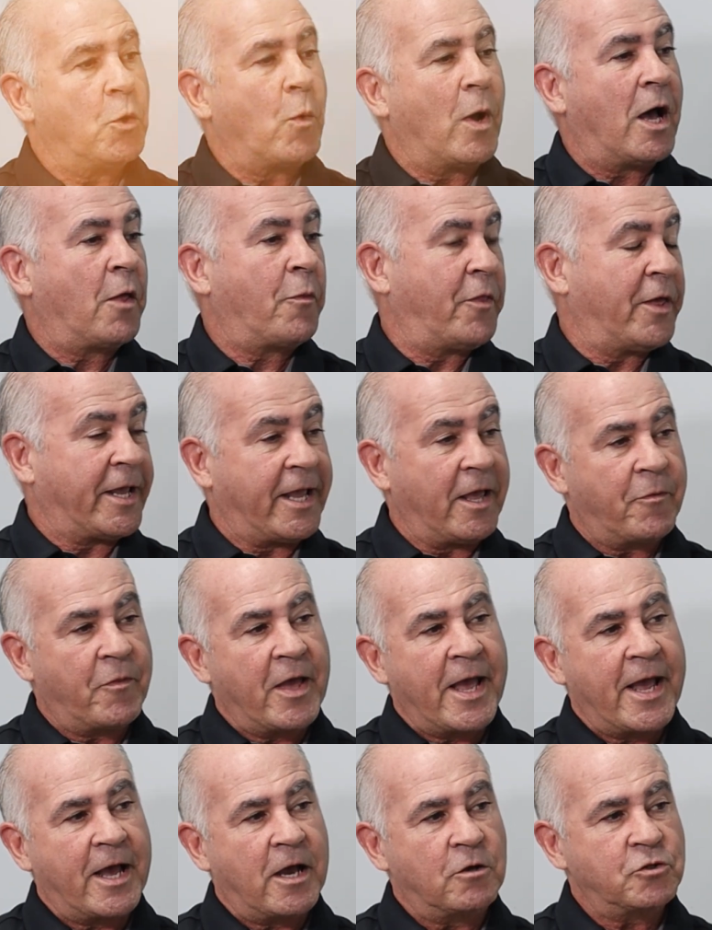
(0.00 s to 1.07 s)
go out, they get
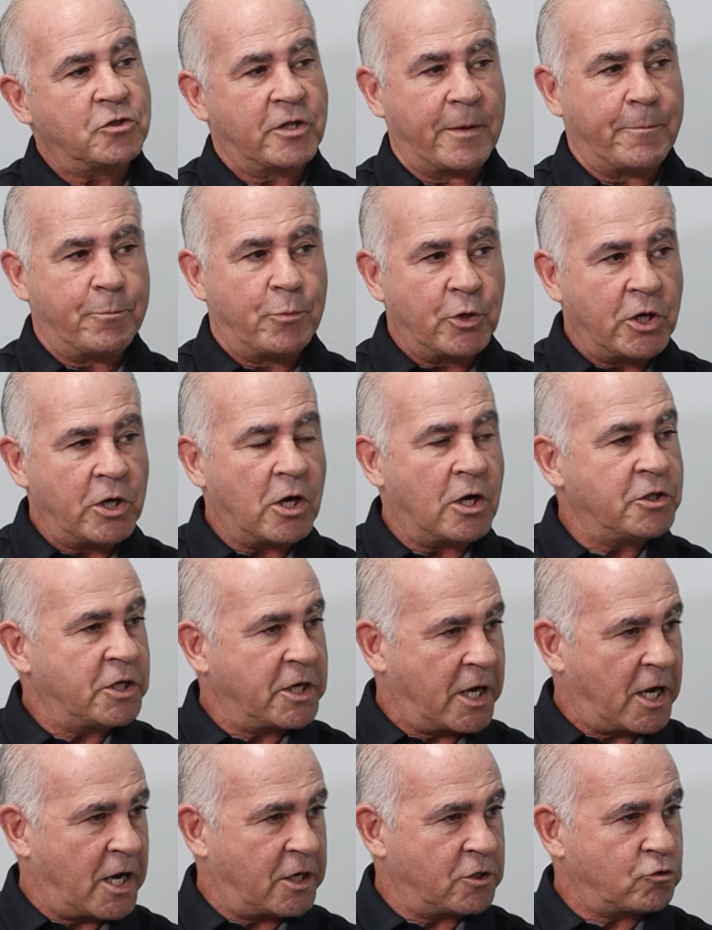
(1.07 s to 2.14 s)
the house, they put it
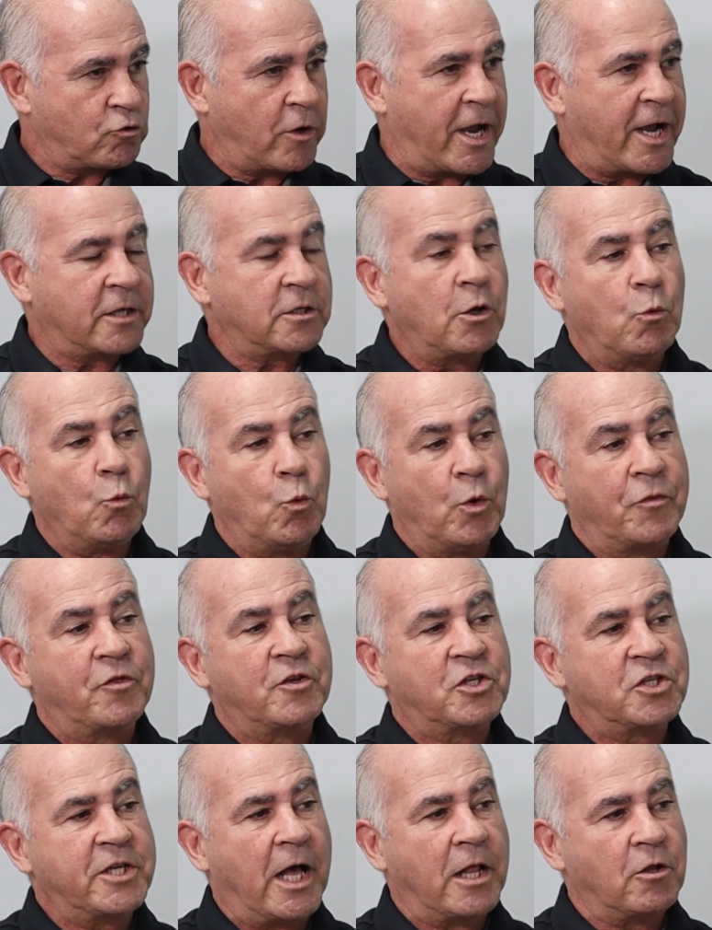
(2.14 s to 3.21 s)
under contract with
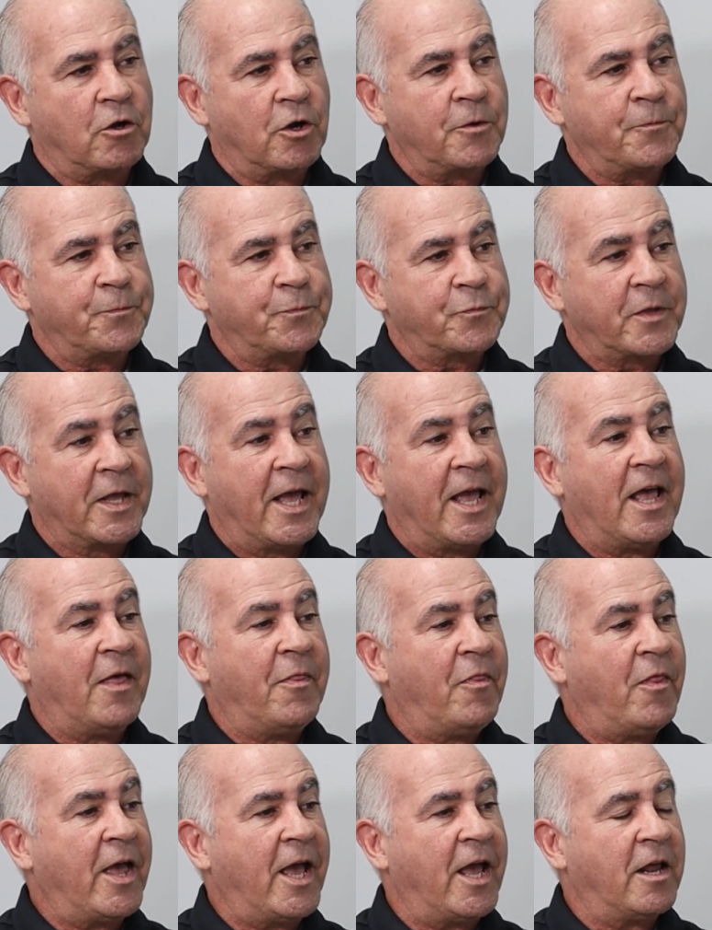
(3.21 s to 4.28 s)
the seller,
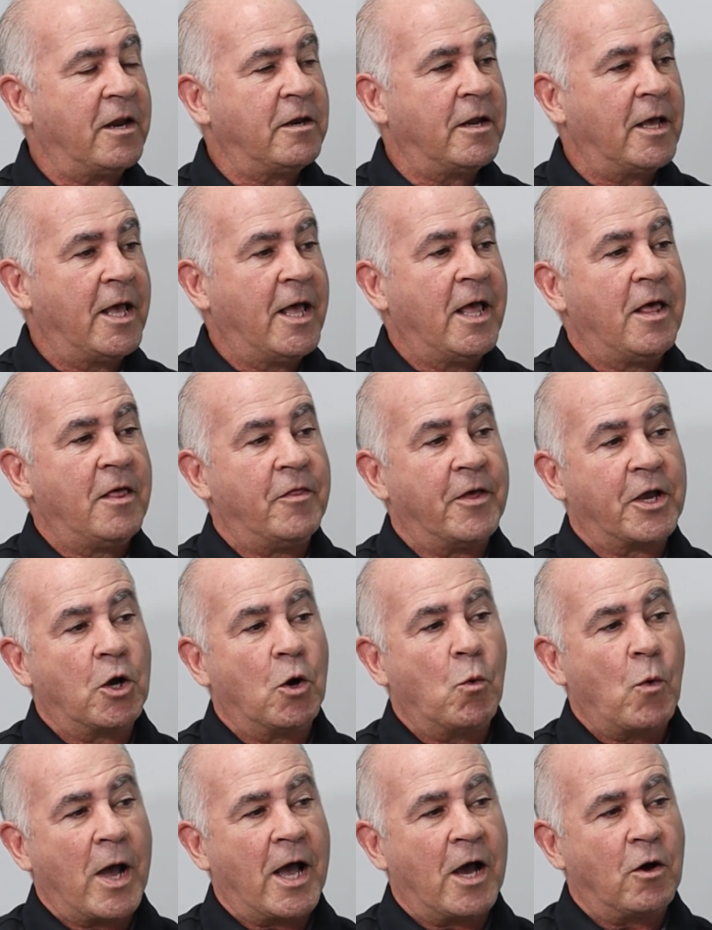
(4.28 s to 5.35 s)
and then they
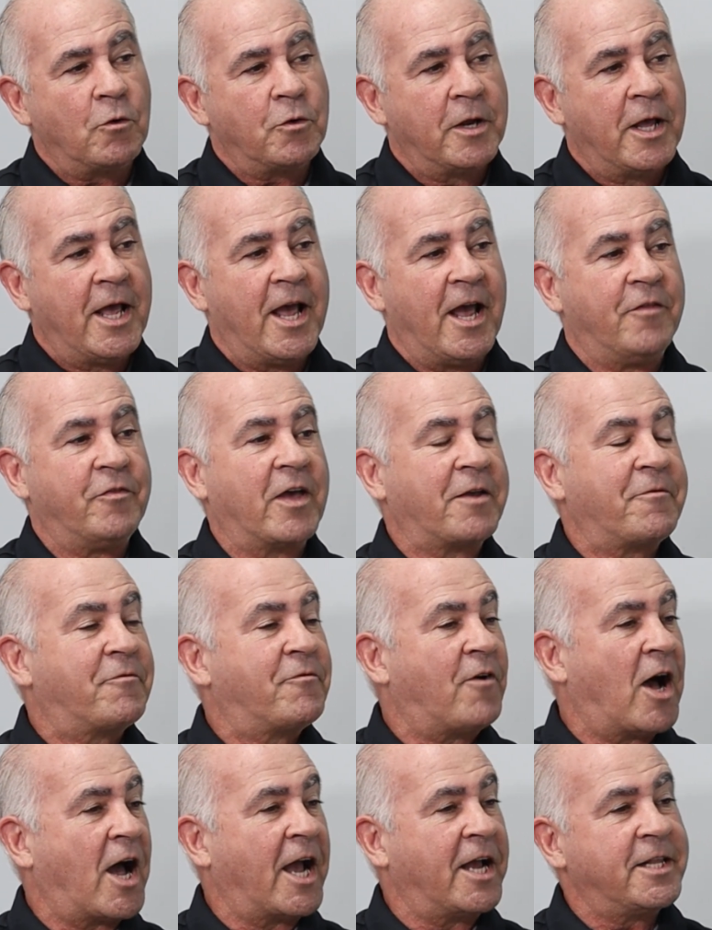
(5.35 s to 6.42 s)
go out and they
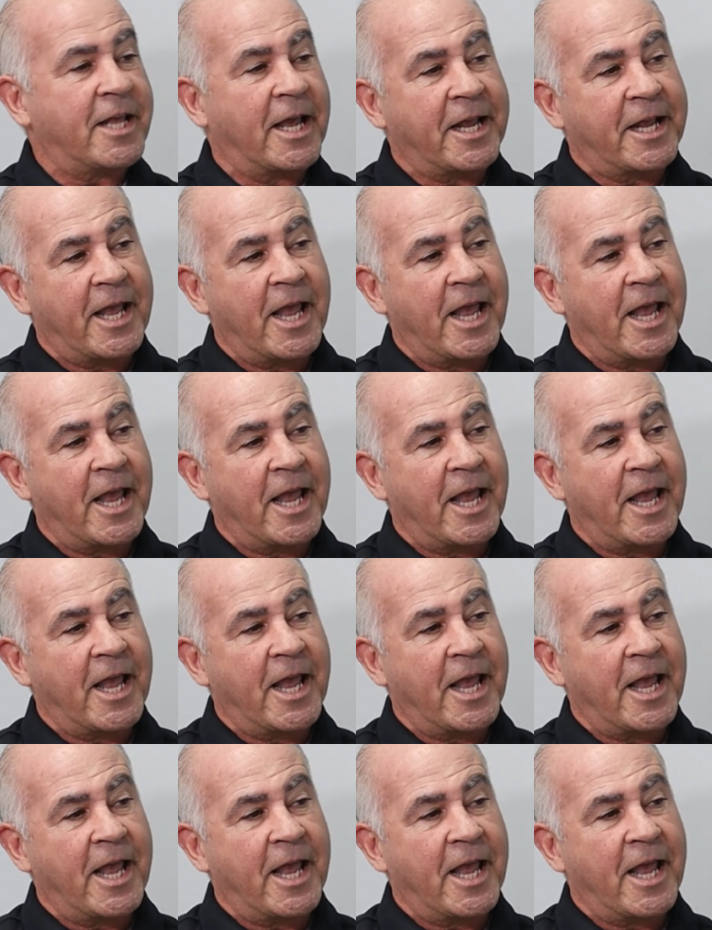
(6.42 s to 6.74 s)
find a